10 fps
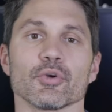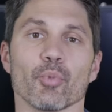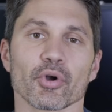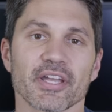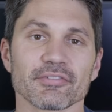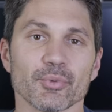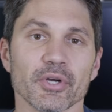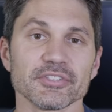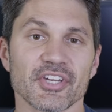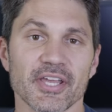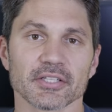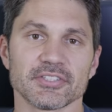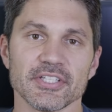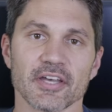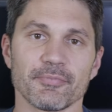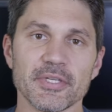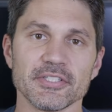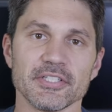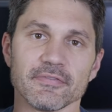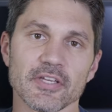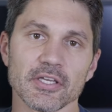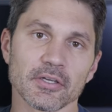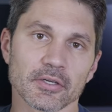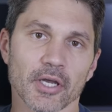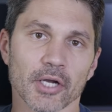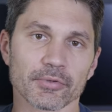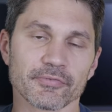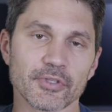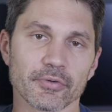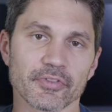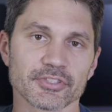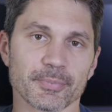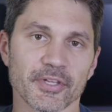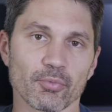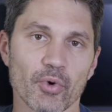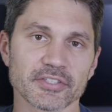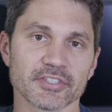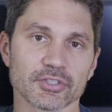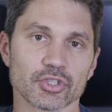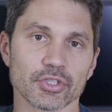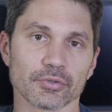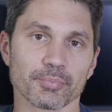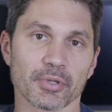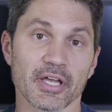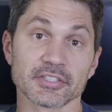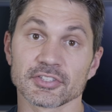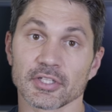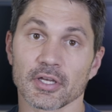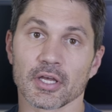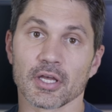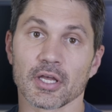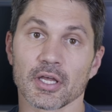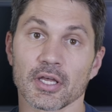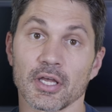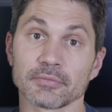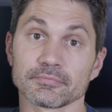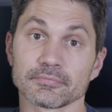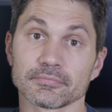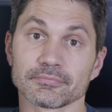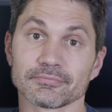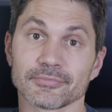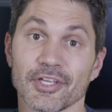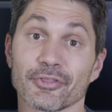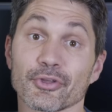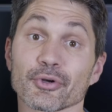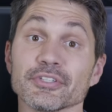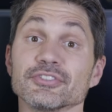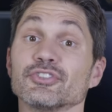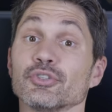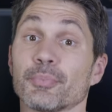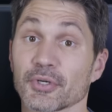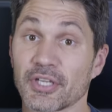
Good morning, everyone. Today on TFBTV, a review of the Smith Wesson Shield Plus and 30 Super